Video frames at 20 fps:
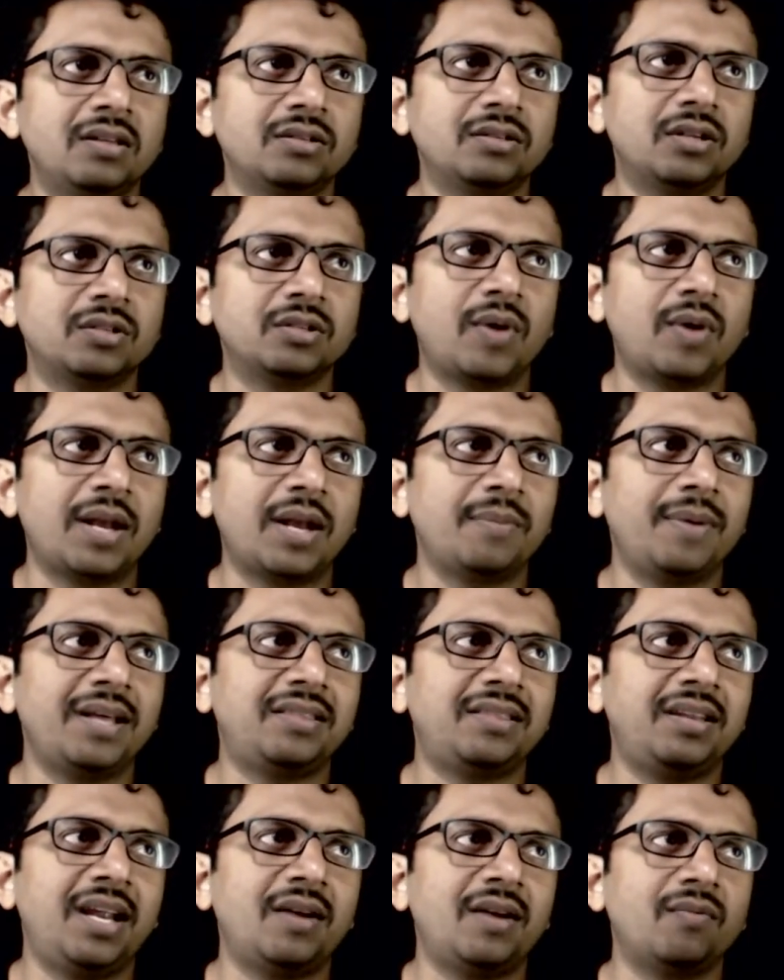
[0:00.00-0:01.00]
This 1 by
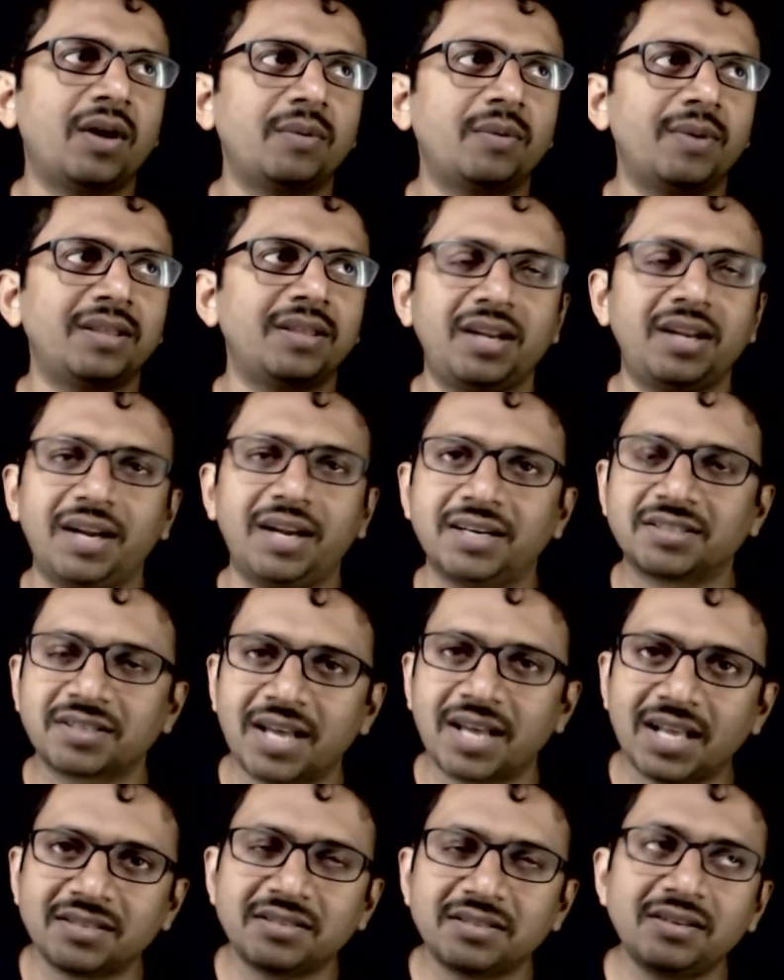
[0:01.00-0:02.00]
3 and 1 by 3 gets
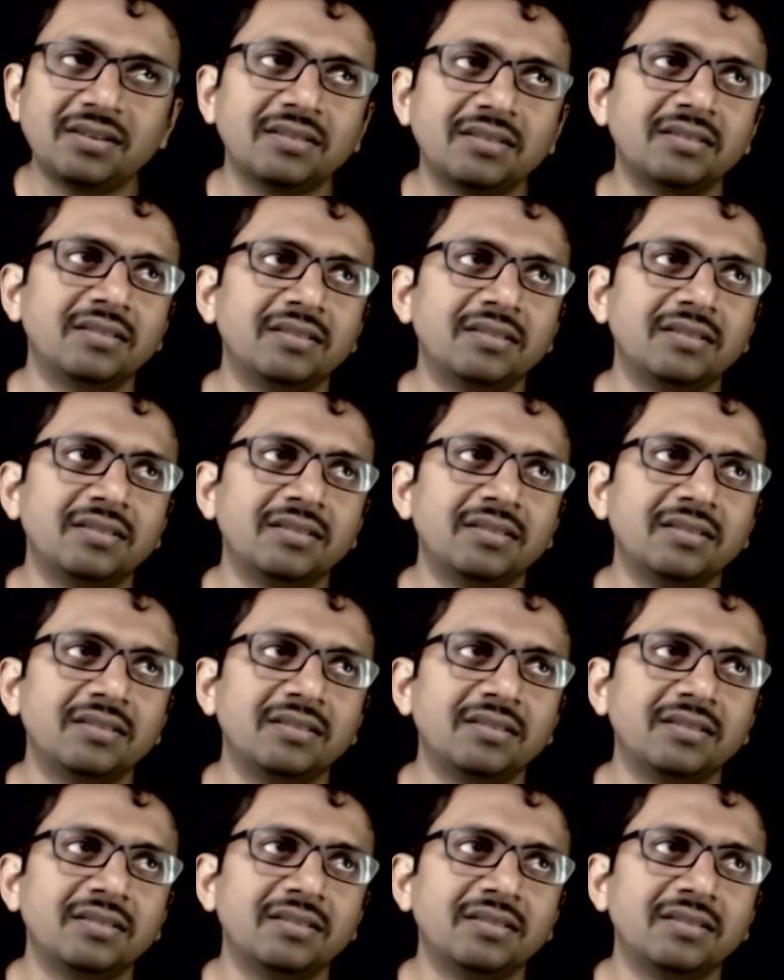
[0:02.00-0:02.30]
cancelled.